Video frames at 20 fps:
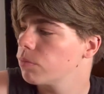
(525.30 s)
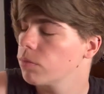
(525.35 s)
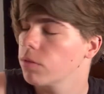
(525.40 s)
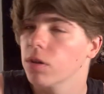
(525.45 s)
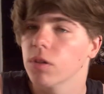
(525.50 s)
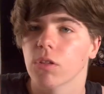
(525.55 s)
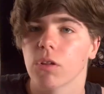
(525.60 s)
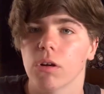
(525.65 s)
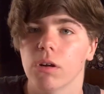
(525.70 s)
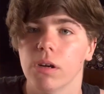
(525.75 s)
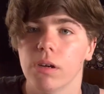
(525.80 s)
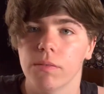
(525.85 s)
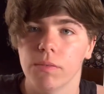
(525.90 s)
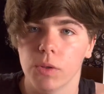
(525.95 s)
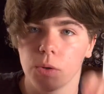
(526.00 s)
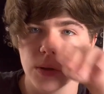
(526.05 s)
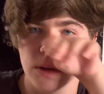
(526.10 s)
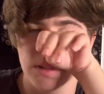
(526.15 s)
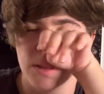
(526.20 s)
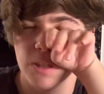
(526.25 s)
Sorry if
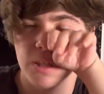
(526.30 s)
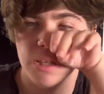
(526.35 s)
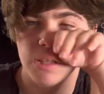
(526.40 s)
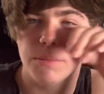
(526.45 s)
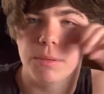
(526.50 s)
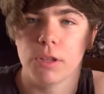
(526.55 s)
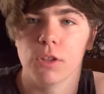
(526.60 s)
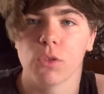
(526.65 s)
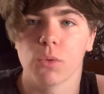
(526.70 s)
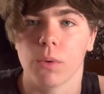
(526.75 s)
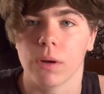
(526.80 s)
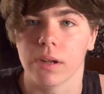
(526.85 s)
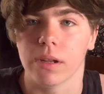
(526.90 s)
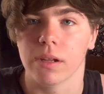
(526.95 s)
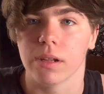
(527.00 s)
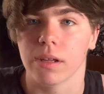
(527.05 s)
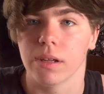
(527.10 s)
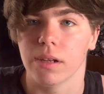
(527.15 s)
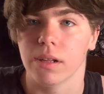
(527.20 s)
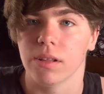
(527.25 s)
you can see me
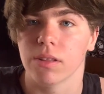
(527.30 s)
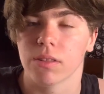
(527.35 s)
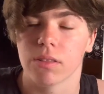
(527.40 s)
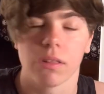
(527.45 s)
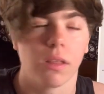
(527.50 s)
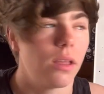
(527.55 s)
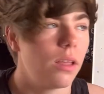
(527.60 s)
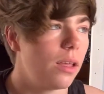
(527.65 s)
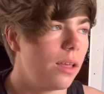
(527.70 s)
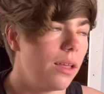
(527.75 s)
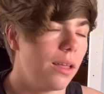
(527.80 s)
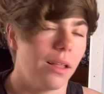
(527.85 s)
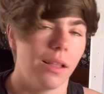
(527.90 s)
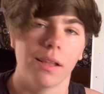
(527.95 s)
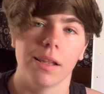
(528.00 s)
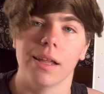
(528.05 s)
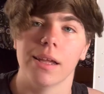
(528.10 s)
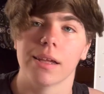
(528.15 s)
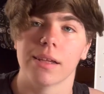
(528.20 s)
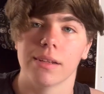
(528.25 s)
sweating. It is
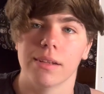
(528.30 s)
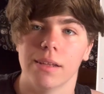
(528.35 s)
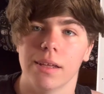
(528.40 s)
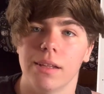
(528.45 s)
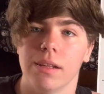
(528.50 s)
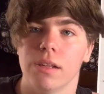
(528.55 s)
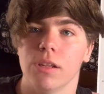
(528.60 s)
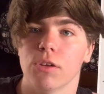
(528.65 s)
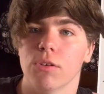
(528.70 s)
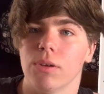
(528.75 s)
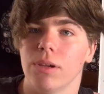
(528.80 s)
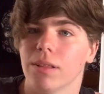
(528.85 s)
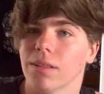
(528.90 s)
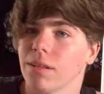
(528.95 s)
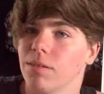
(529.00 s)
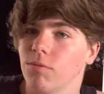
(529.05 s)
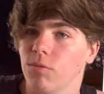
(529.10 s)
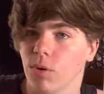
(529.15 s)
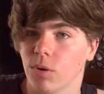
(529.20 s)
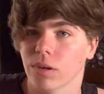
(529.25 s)
like 90 degrees
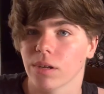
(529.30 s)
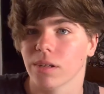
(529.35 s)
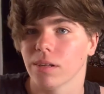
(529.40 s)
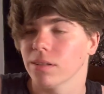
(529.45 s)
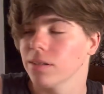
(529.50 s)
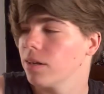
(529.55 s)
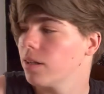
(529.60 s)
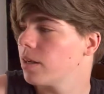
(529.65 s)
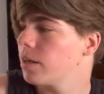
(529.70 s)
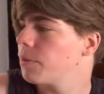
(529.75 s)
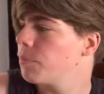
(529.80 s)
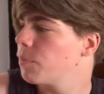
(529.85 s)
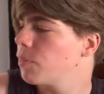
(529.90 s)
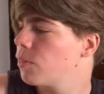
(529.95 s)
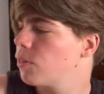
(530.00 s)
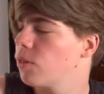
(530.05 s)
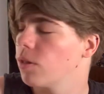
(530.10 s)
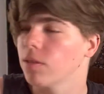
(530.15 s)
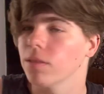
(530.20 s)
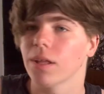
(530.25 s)
in Florida today,
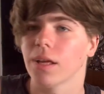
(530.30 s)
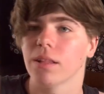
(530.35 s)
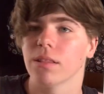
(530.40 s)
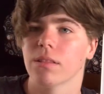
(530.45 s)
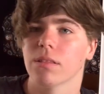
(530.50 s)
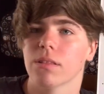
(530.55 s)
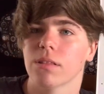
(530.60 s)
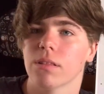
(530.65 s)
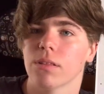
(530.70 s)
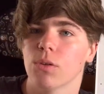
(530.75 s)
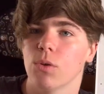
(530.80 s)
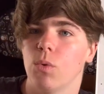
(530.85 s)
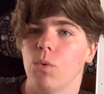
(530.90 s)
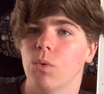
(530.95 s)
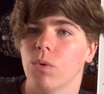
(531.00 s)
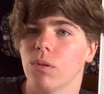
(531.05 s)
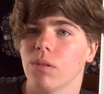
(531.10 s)
so that's cool.